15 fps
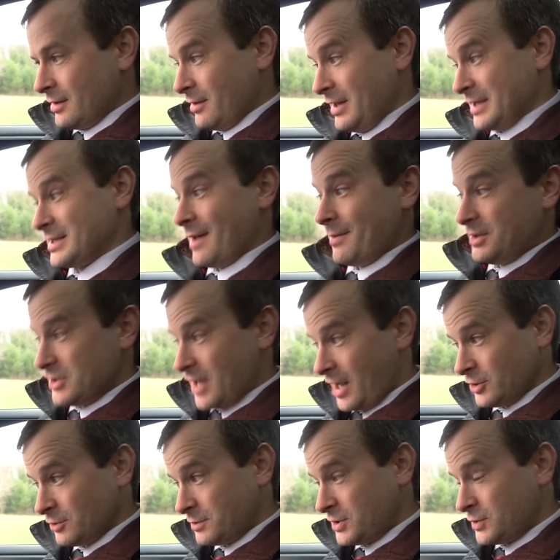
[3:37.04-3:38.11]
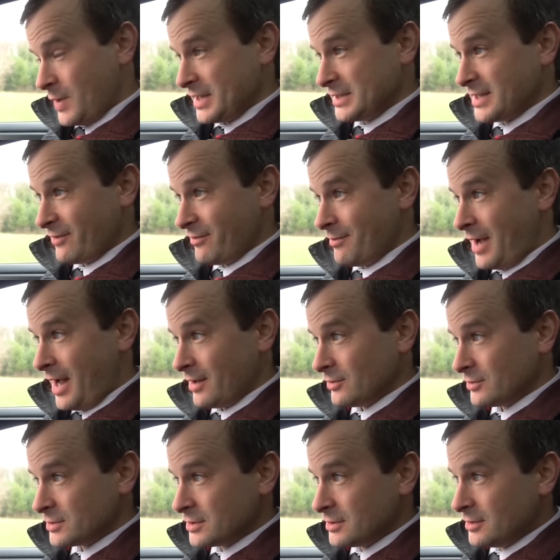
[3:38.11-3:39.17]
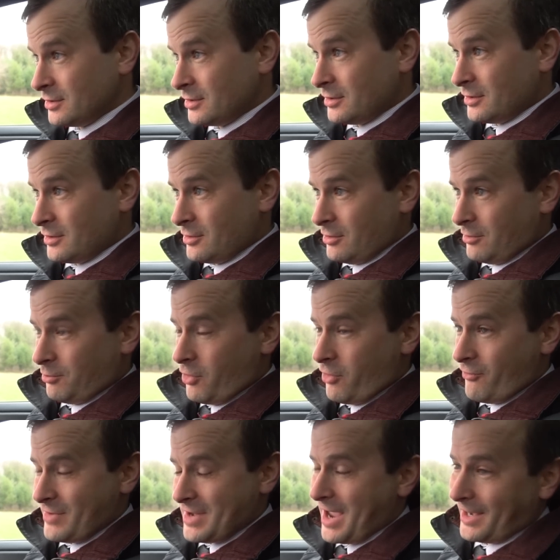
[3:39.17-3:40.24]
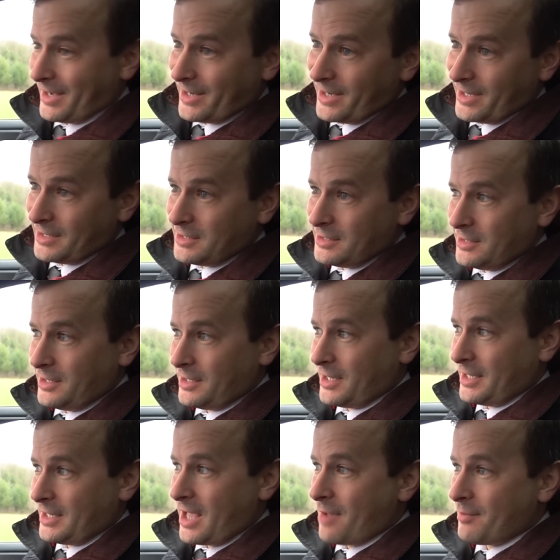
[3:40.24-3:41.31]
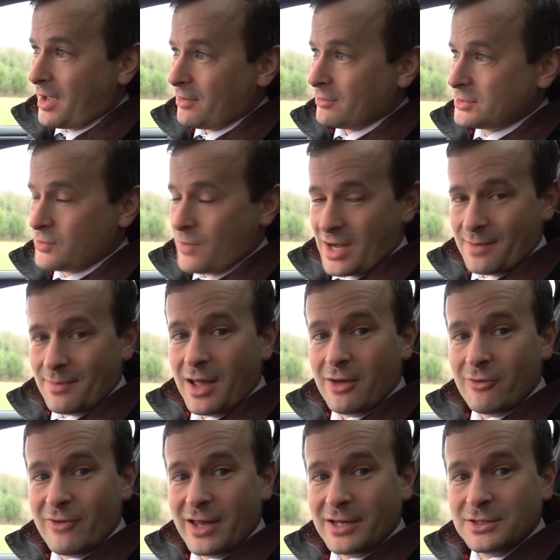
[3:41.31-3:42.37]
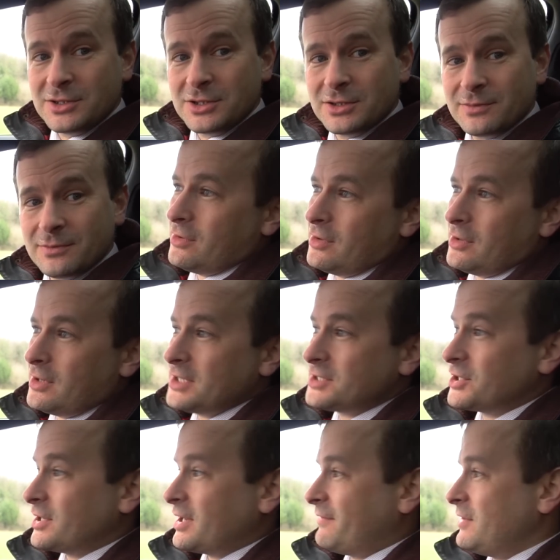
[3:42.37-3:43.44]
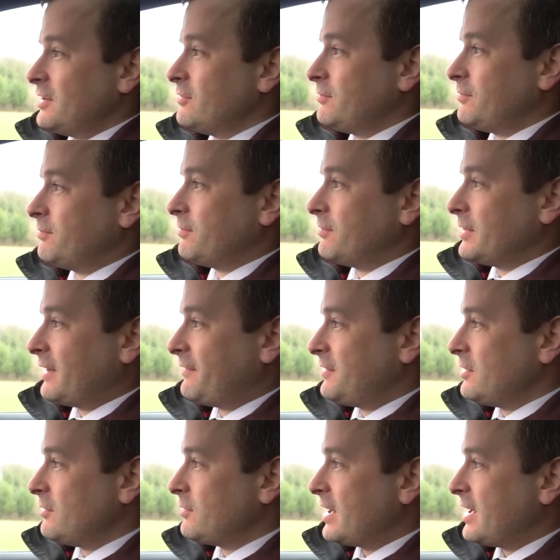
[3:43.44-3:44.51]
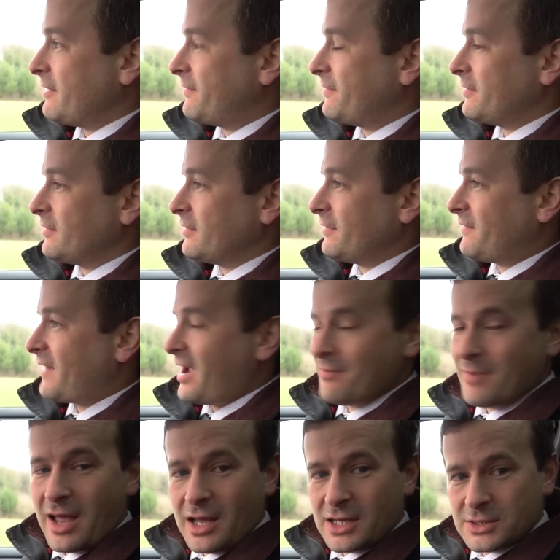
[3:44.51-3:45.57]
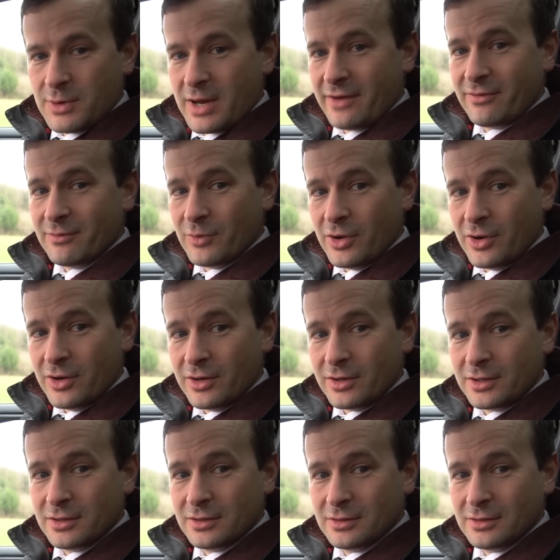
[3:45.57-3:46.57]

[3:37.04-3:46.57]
this let me charge up to 27 miles, but in reality you're going to get about a 20-mile range. Listen, if you live 5 miles away from work,